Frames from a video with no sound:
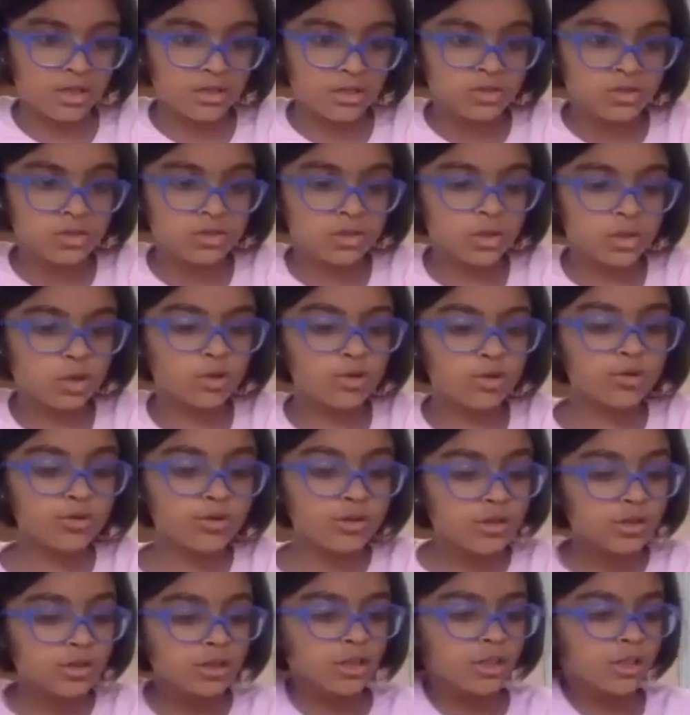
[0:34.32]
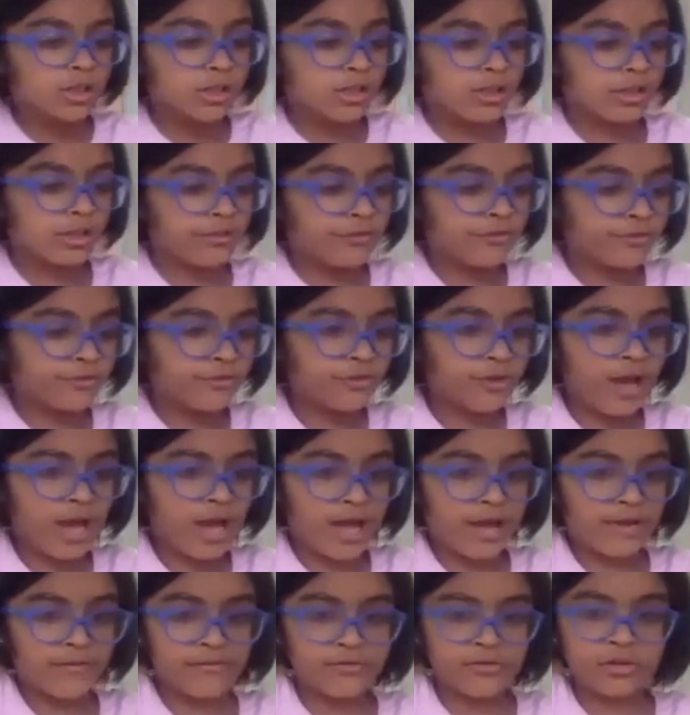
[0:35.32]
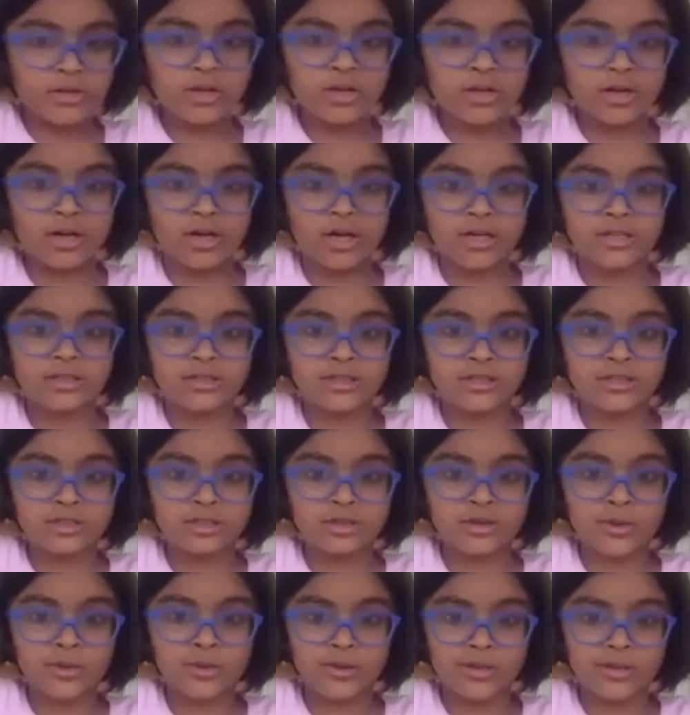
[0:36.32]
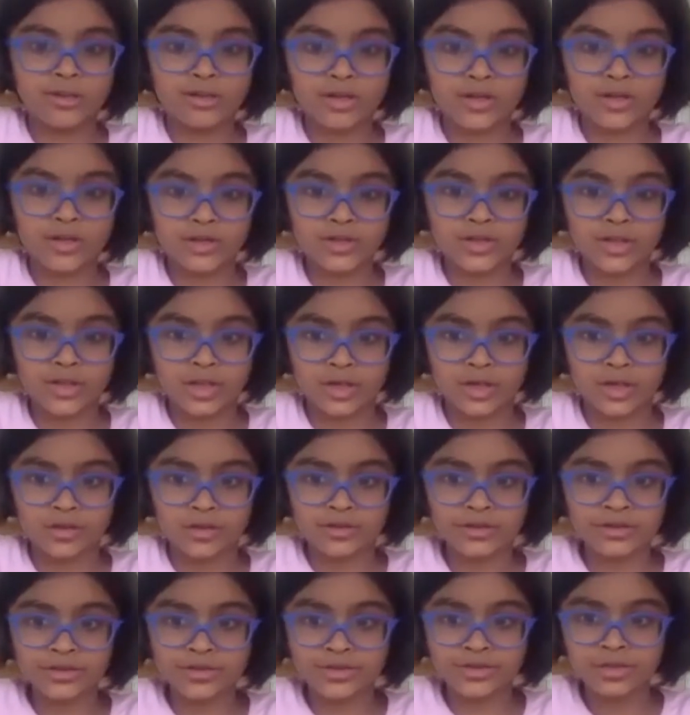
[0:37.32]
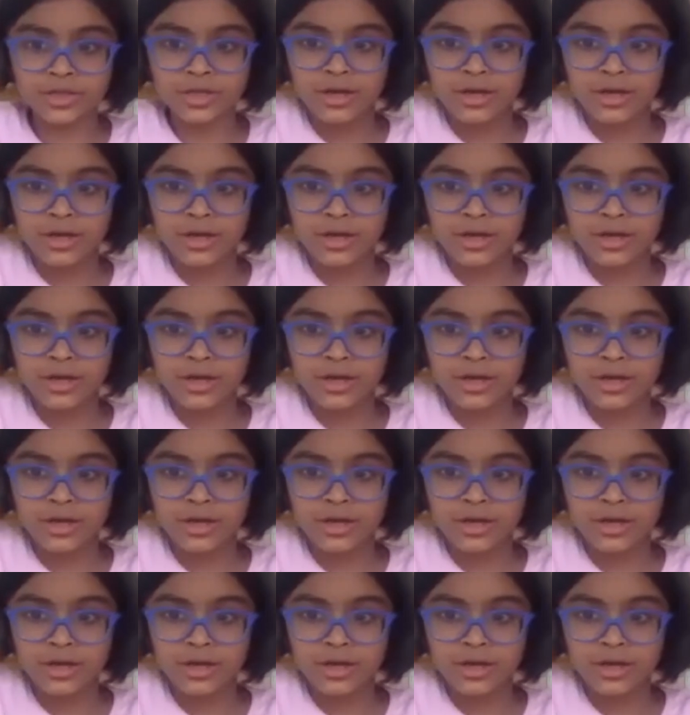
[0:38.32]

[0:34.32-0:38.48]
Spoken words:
So if you have your hot and cold containers,